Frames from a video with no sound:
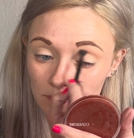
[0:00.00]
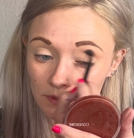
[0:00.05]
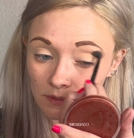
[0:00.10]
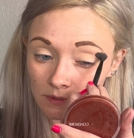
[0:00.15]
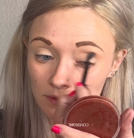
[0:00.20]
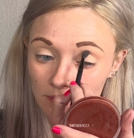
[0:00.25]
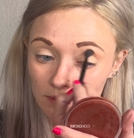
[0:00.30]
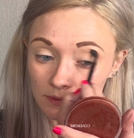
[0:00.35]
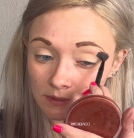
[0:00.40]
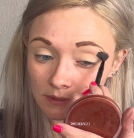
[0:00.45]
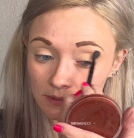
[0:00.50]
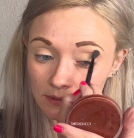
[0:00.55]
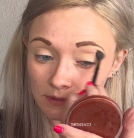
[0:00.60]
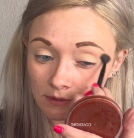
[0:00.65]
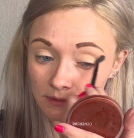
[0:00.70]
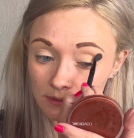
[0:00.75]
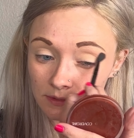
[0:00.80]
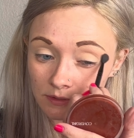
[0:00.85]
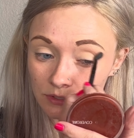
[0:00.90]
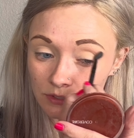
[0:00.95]
So
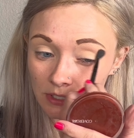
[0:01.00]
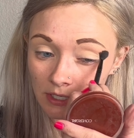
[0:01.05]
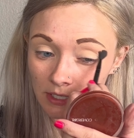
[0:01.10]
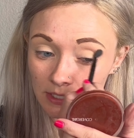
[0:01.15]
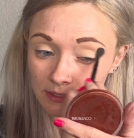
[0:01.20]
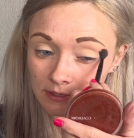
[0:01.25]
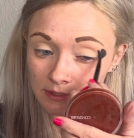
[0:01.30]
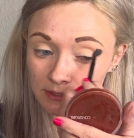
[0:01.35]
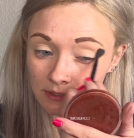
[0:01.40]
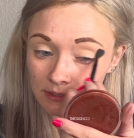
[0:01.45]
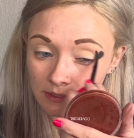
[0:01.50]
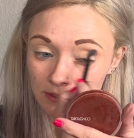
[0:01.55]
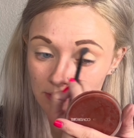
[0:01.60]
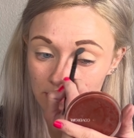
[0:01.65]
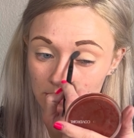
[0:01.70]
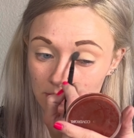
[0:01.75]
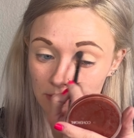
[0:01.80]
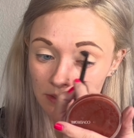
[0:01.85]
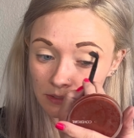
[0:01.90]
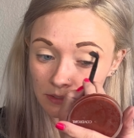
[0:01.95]
it's just
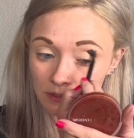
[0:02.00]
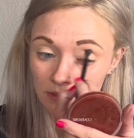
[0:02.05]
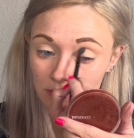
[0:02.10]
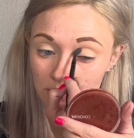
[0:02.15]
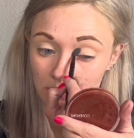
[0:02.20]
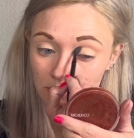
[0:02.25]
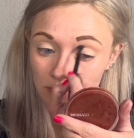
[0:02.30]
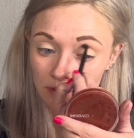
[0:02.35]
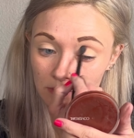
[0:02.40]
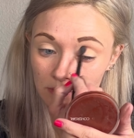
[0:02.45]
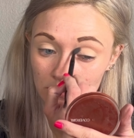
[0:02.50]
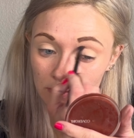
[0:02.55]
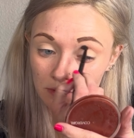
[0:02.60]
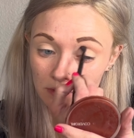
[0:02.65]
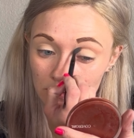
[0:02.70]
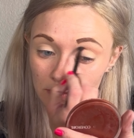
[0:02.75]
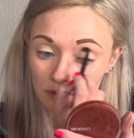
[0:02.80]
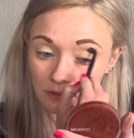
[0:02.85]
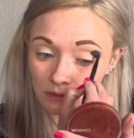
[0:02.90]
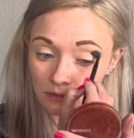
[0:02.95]

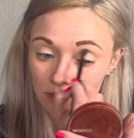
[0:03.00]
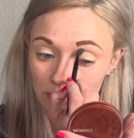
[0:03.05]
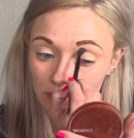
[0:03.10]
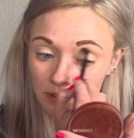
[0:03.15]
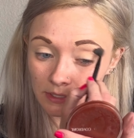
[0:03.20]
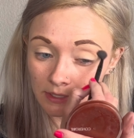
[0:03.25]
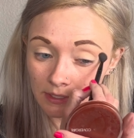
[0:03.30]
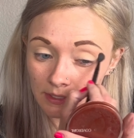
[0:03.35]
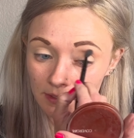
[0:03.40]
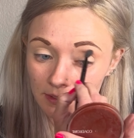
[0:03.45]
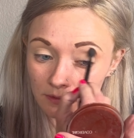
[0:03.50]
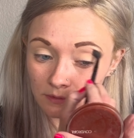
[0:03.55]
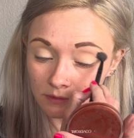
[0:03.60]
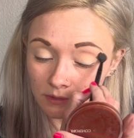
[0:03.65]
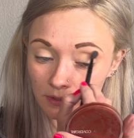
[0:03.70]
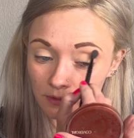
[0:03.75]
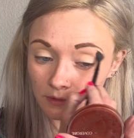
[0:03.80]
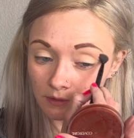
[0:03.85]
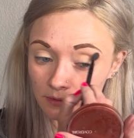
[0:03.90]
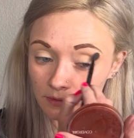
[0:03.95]
a little
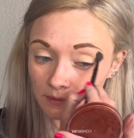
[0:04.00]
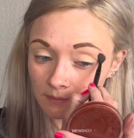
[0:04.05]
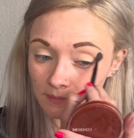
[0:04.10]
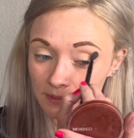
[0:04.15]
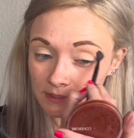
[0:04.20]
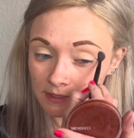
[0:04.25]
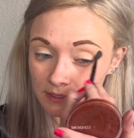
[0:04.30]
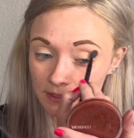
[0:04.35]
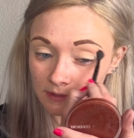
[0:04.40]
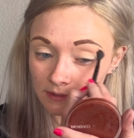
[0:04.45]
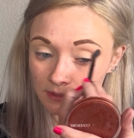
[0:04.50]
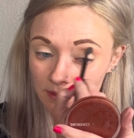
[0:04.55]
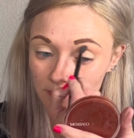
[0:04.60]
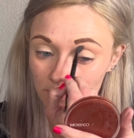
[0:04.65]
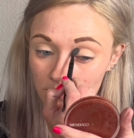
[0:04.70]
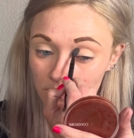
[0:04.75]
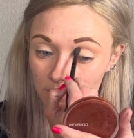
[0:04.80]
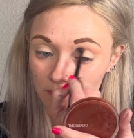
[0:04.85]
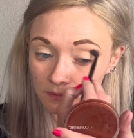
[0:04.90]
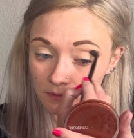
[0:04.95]
darker than my skin tone.